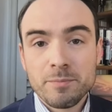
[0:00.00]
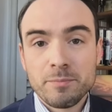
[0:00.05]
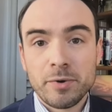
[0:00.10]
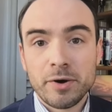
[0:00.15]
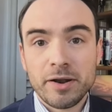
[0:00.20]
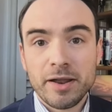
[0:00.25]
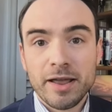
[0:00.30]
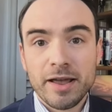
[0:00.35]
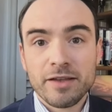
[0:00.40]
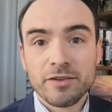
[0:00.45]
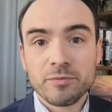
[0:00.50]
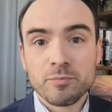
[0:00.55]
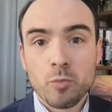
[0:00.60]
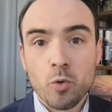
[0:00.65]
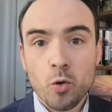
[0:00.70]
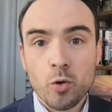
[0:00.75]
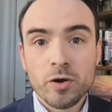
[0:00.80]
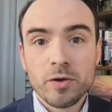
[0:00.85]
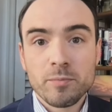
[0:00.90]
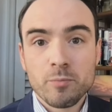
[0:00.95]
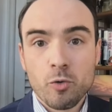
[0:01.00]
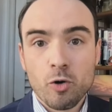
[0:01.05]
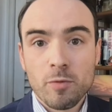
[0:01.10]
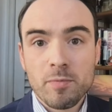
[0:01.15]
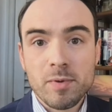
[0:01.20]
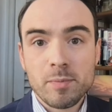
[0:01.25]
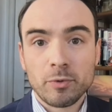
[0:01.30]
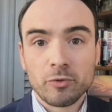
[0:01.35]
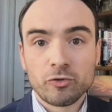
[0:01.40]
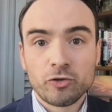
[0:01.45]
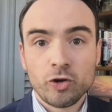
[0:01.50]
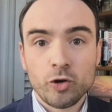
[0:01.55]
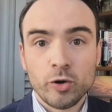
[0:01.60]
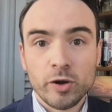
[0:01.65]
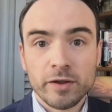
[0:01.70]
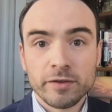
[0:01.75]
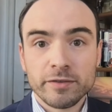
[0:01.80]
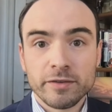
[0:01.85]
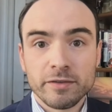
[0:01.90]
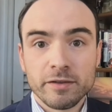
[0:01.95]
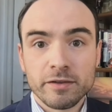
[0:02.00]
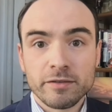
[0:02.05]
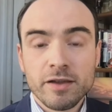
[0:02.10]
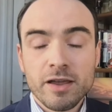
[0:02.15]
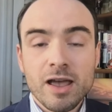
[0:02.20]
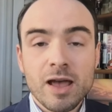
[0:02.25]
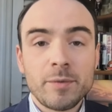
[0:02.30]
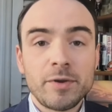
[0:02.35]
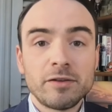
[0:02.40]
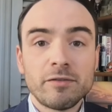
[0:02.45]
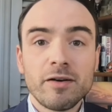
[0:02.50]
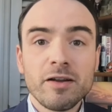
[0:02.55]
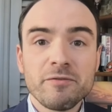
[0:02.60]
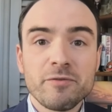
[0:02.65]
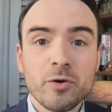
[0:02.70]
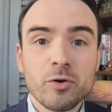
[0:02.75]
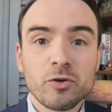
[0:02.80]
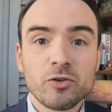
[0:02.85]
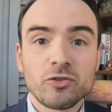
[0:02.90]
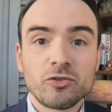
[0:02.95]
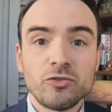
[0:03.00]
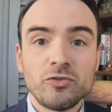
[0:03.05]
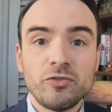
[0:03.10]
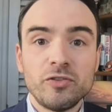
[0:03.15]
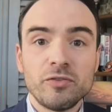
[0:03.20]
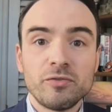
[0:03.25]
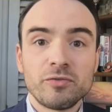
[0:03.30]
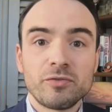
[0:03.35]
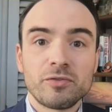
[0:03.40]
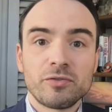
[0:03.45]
But as more and more people tune into this, I mean, a lot of voters,